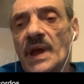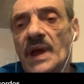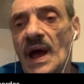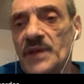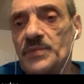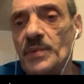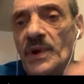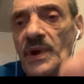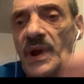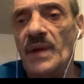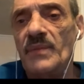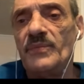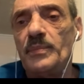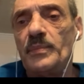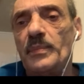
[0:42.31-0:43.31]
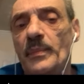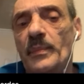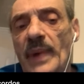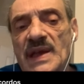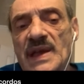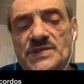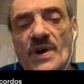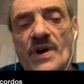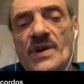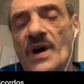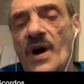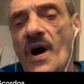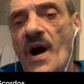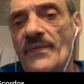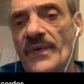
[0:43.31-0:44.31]
Casper. And based
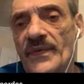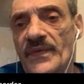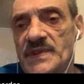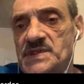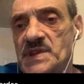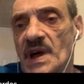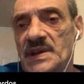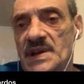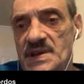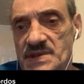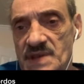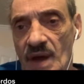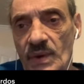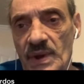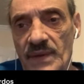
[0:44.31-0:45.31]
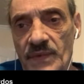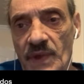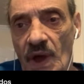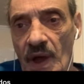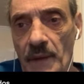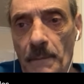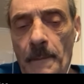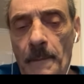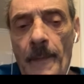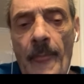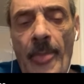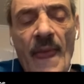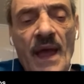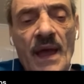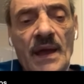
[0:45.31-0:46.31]
off of the studies that we've done,
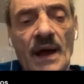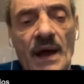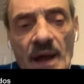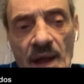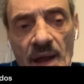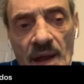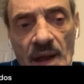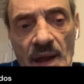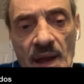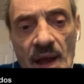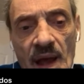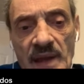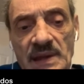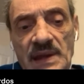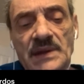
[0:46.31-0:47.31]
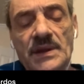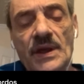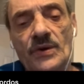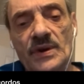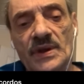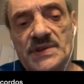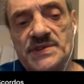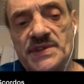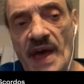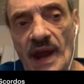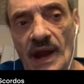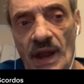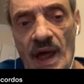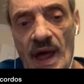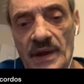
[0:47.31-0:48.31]
I did notice that a
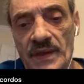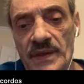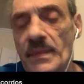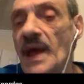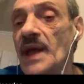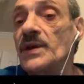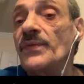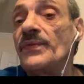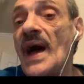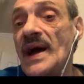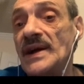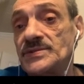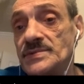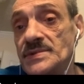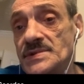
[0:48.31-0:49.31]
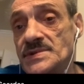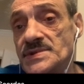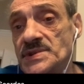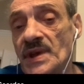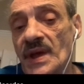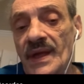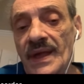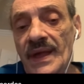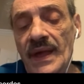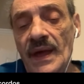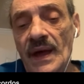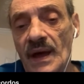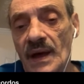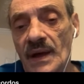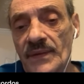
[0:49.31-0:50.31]
lot of the manufacturers
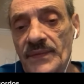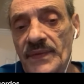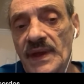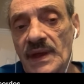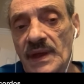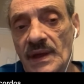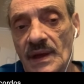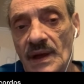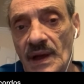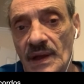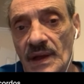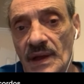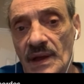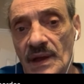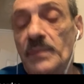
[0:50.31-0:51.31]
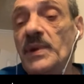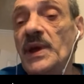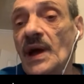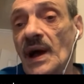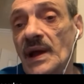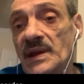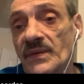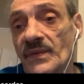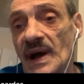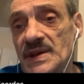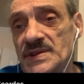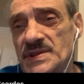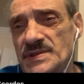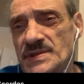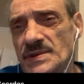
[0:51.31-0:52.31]
of the UVBI
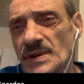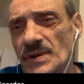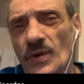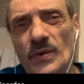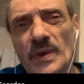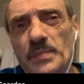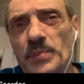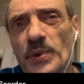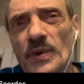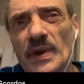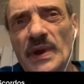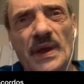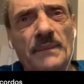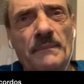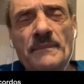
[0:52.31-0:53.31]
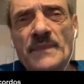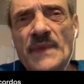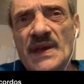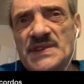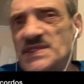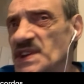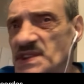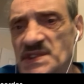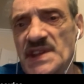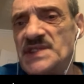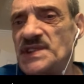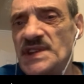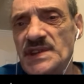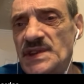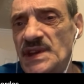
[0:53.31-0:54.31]
devices are only pulling 60
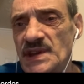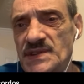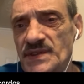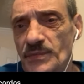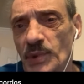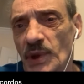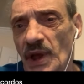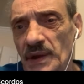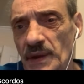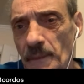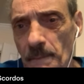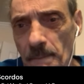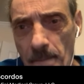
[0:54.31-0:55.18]
cc's of blood.